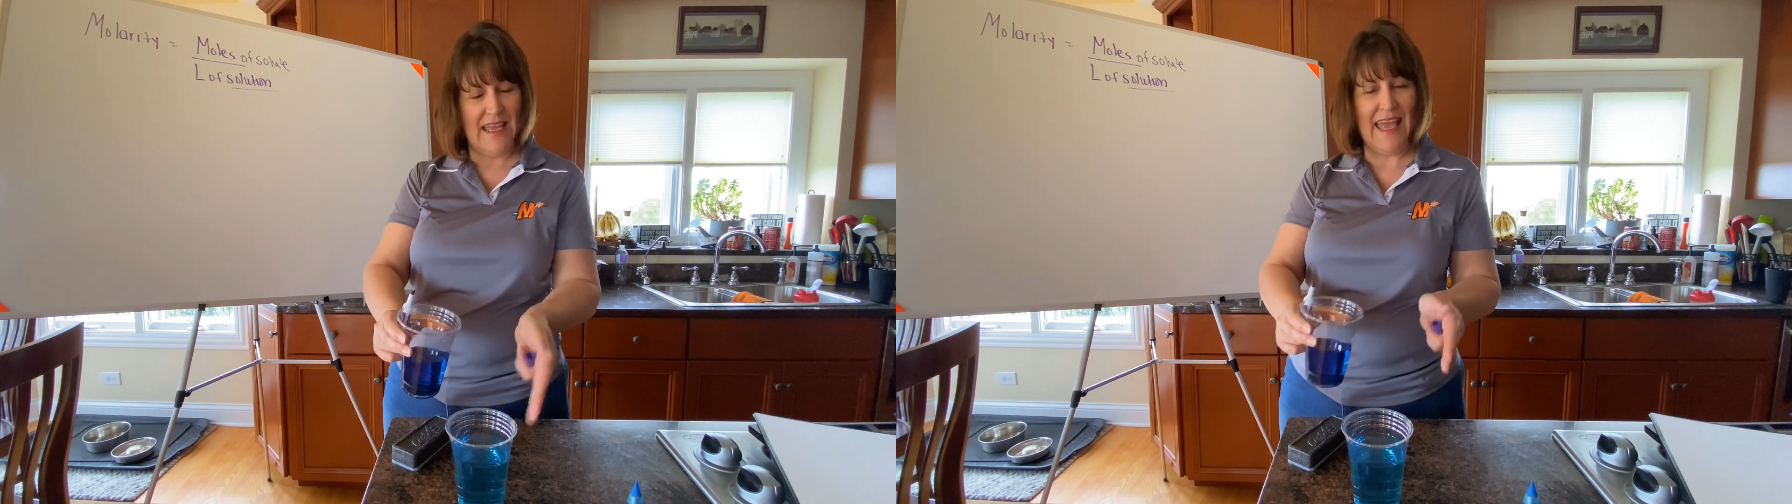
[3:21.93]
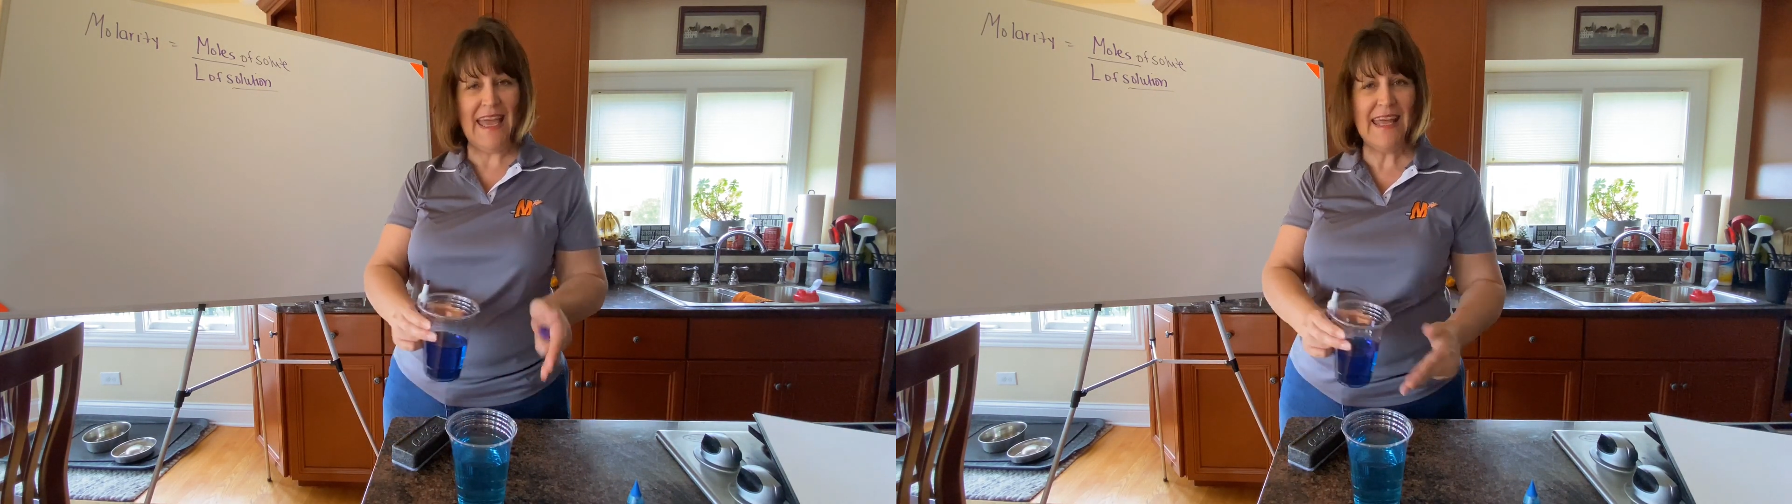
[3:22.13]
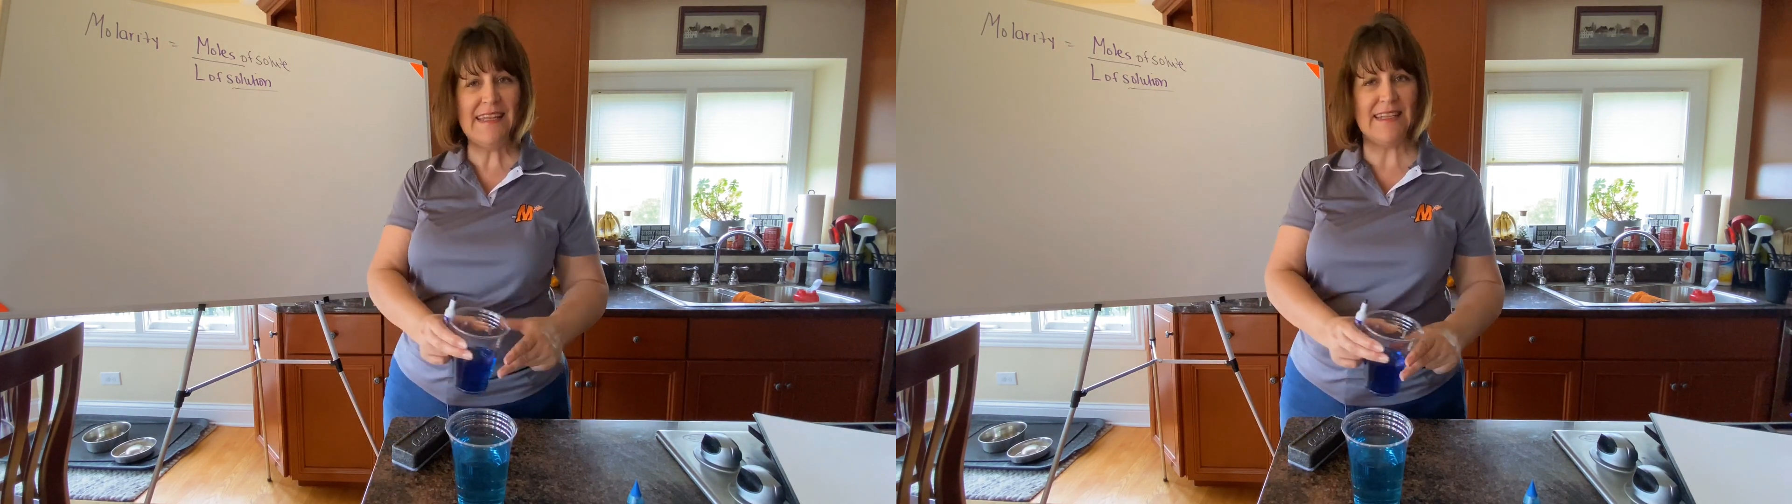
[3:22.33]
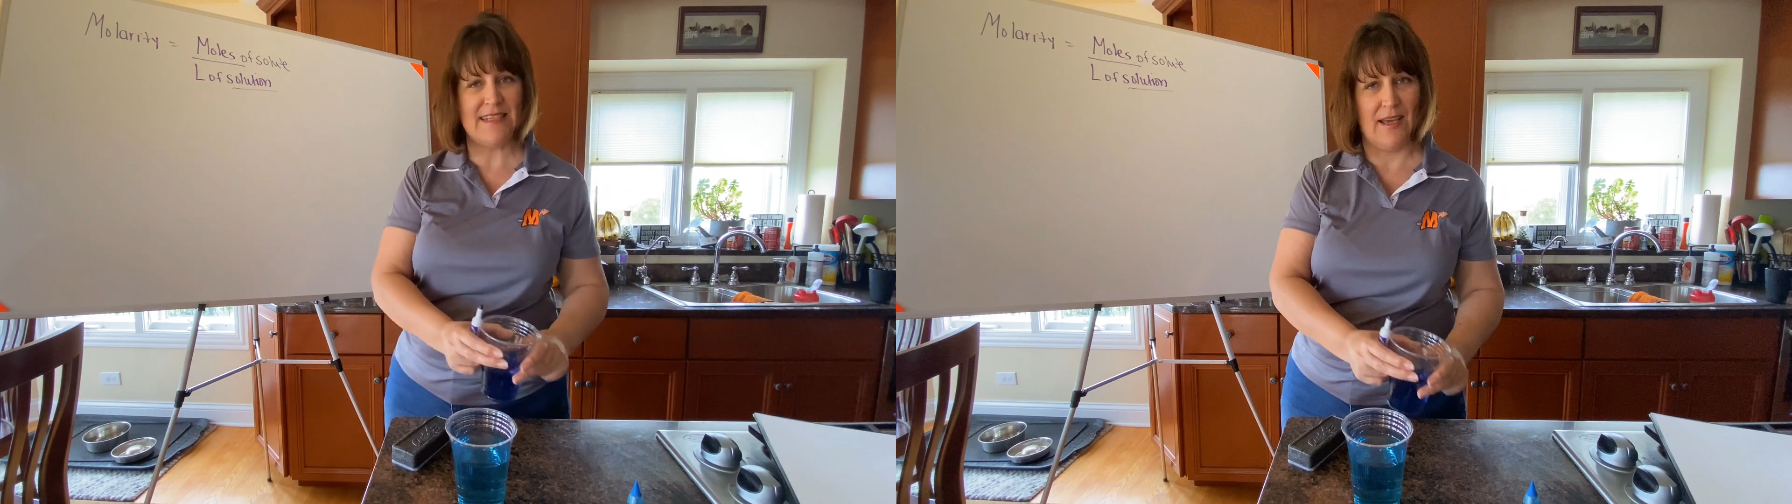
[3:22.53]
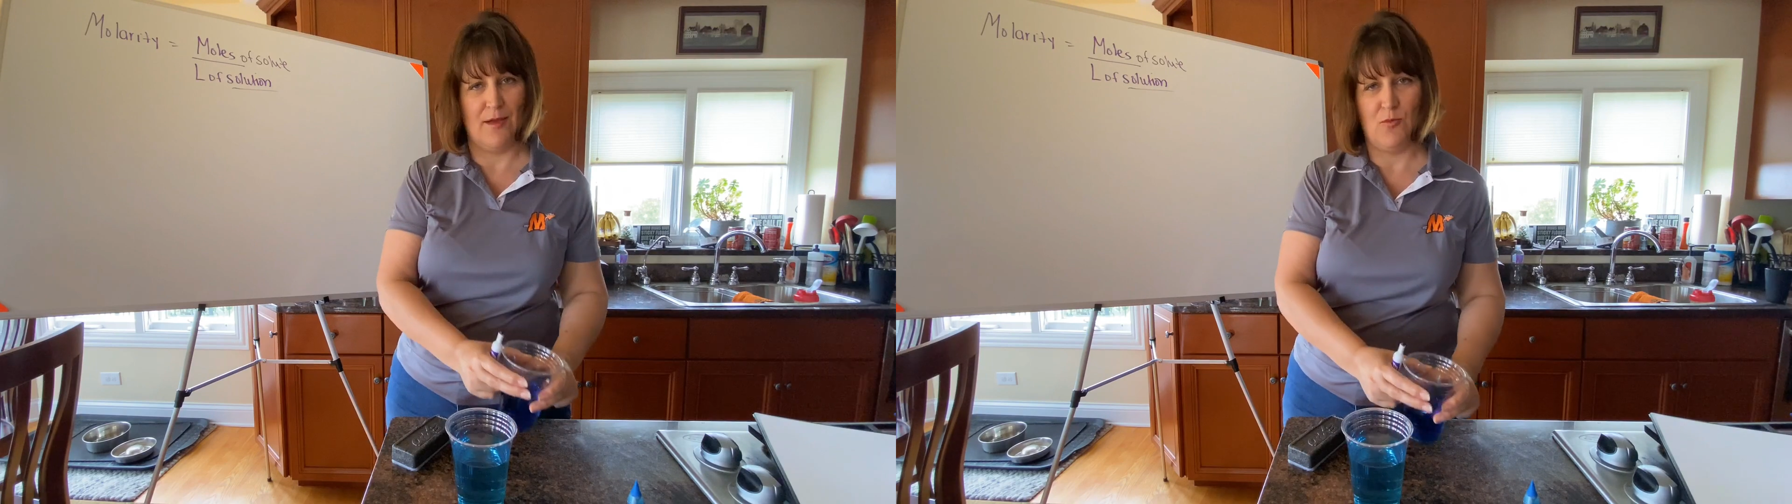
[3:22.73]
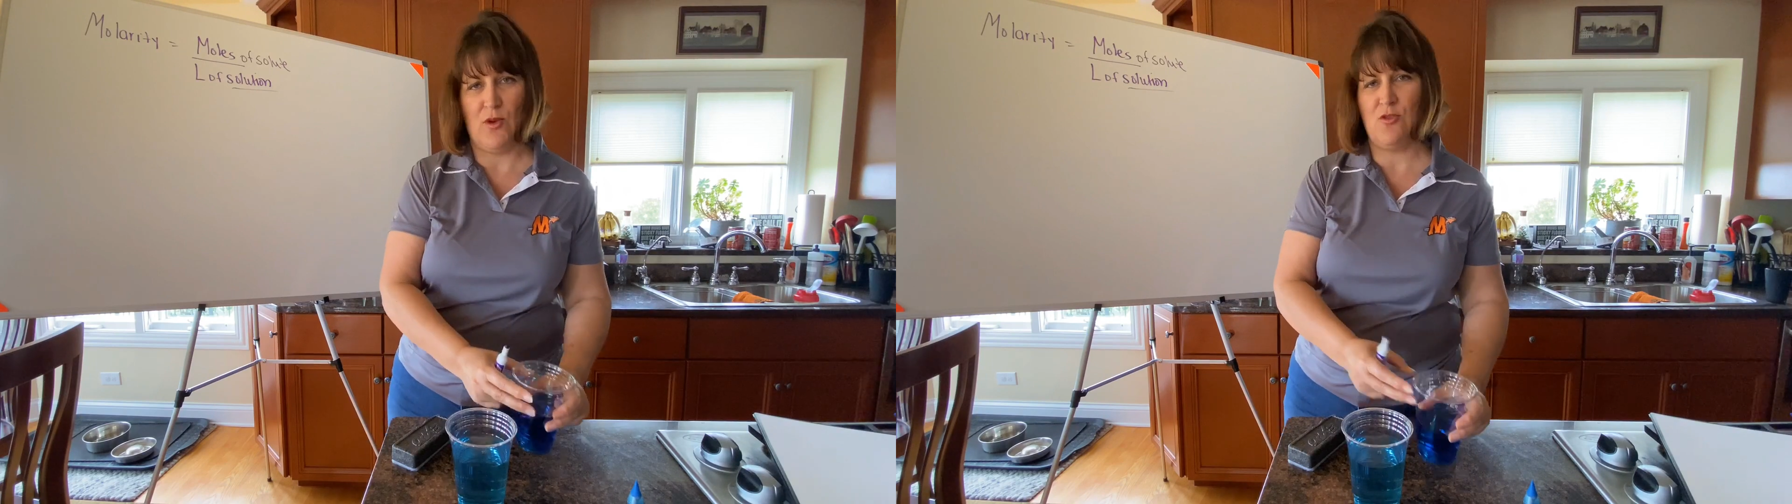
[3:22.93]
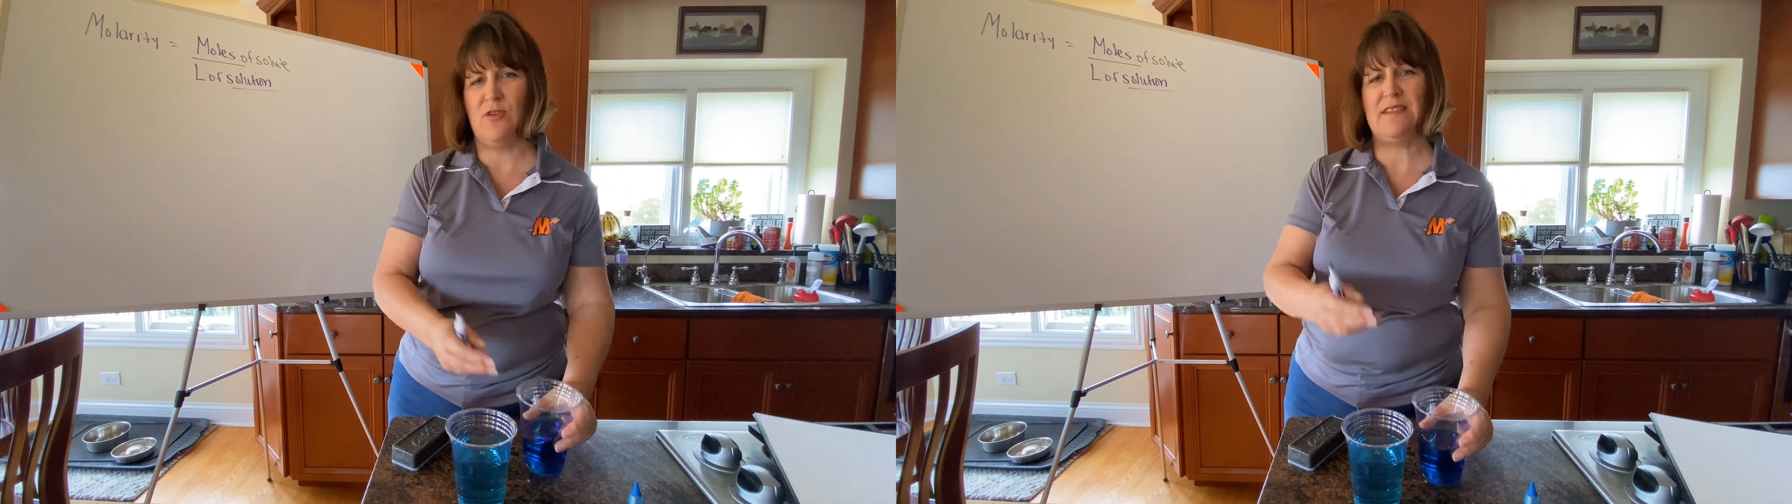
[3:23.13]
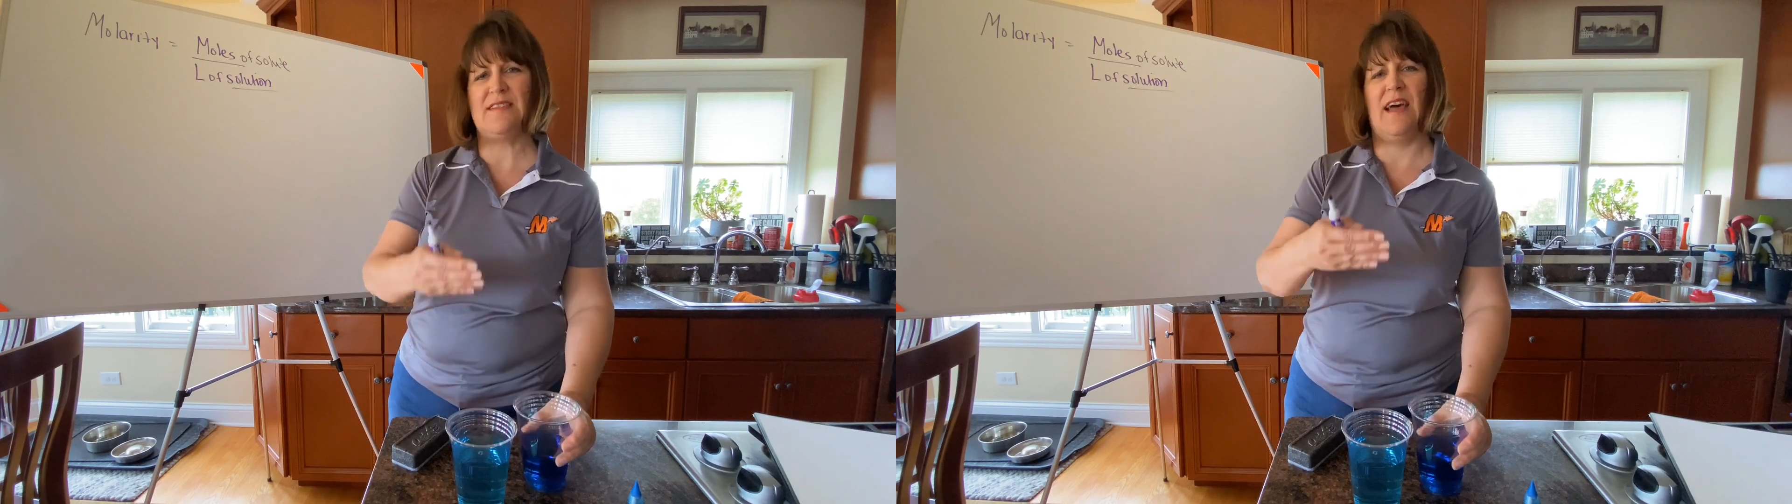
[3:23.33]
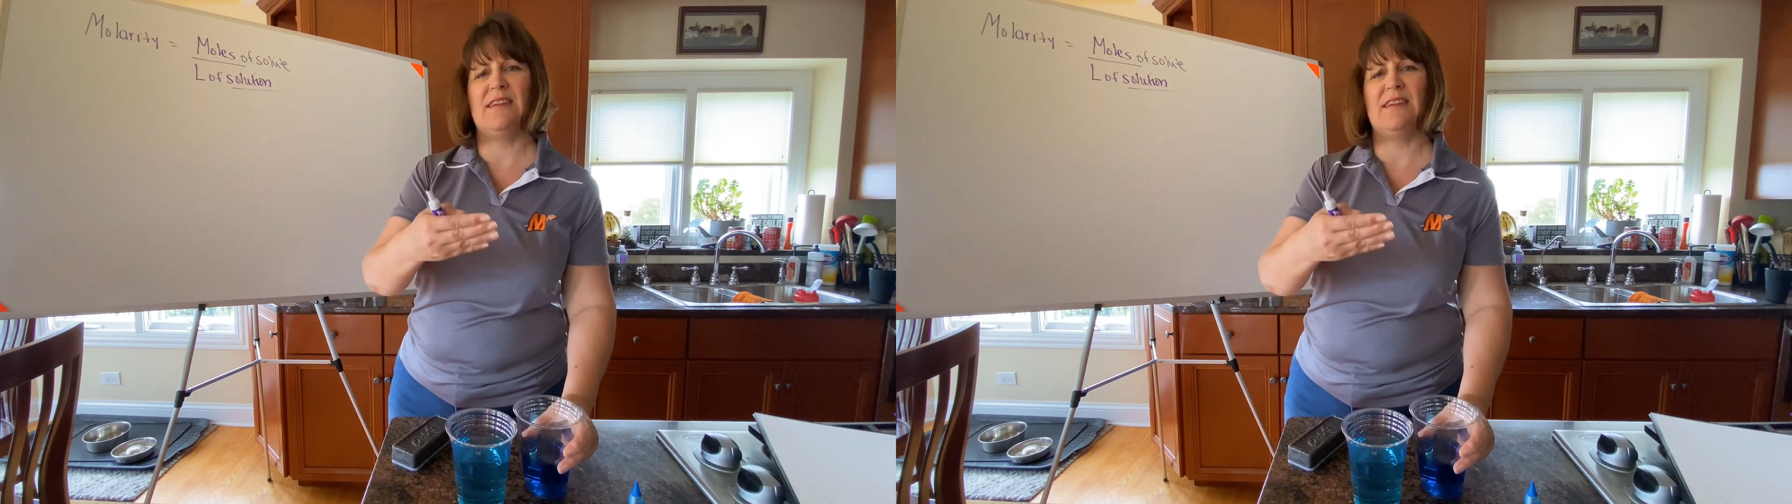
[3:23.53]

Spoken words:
Anytime, whether it's